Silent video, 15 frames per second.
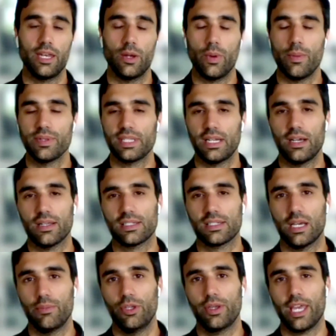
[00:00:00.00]
You know, when was the
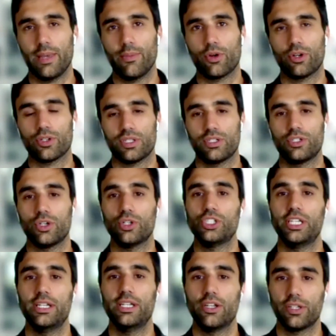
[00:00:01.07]
last time you came across a
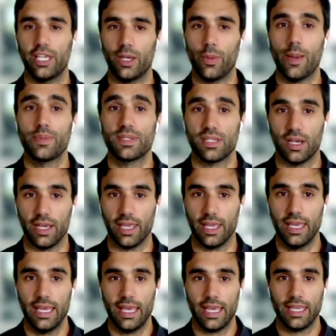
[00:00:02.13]
dodgy looking
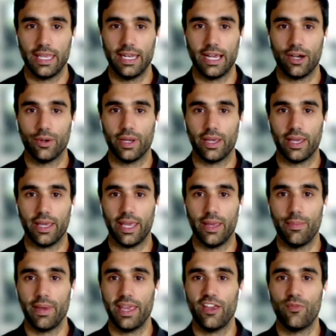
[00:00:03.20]
website? You know,
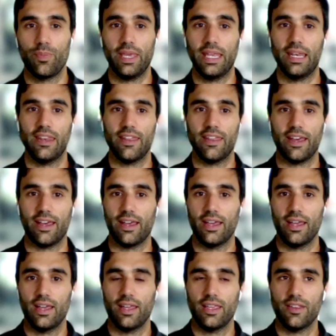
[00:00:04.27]
it may have been
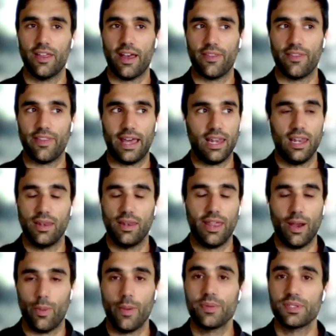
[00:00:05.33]
that that
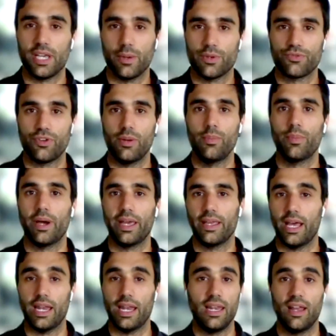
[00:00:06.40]
website was run
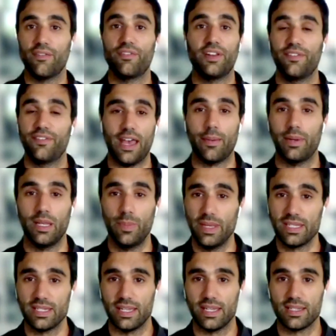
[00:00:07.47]
by a lovely family
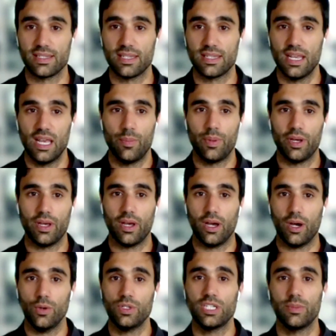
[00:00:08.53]
business,
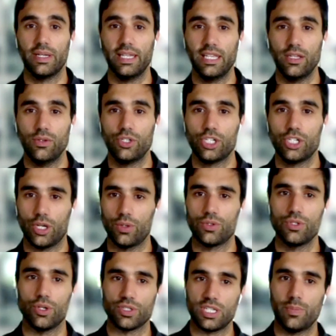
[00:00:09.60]
but ultimately you
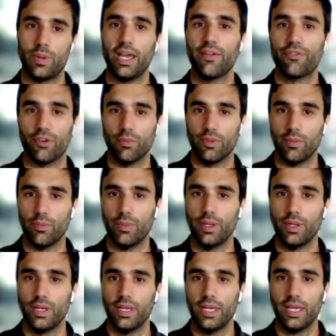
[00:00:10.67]
chose not to buy from
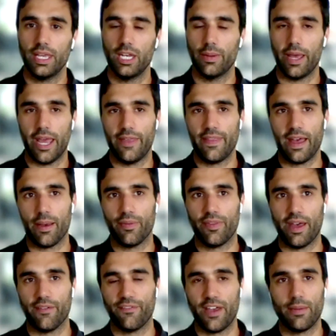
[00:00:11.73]
them. You know, and
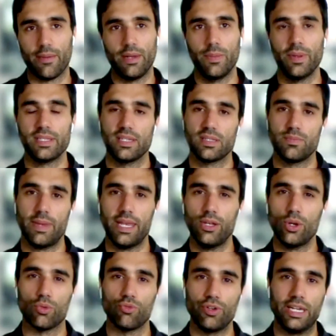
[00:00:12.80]
that family business
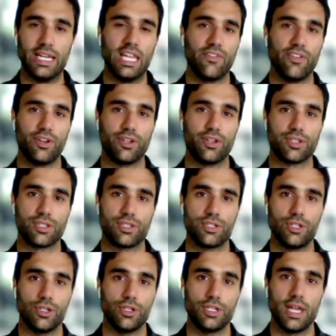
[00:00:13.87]
may not really have
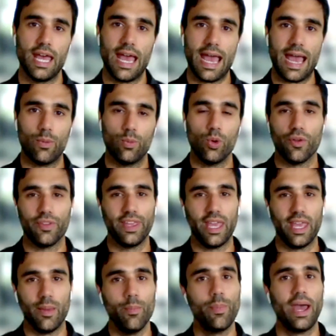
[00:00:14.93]
understood what
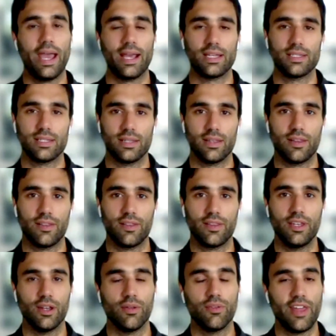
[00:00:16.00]
the impact,
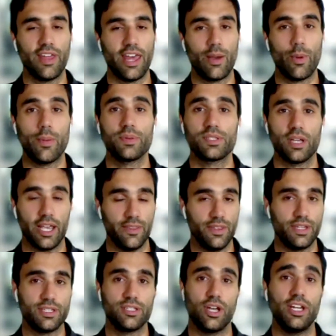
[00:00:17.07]
you know, their website
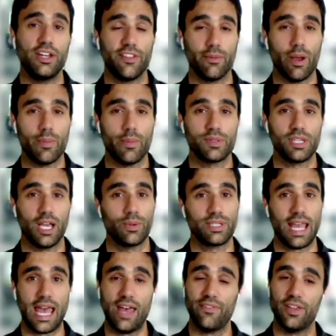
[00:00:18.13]
and the design of their website
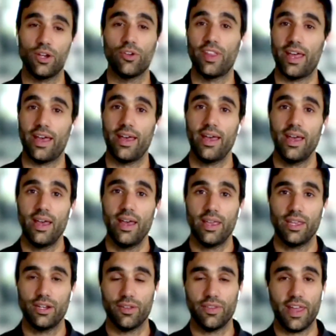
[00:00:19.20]
was having on their
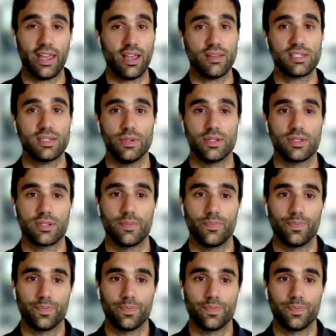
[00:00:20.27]
customers.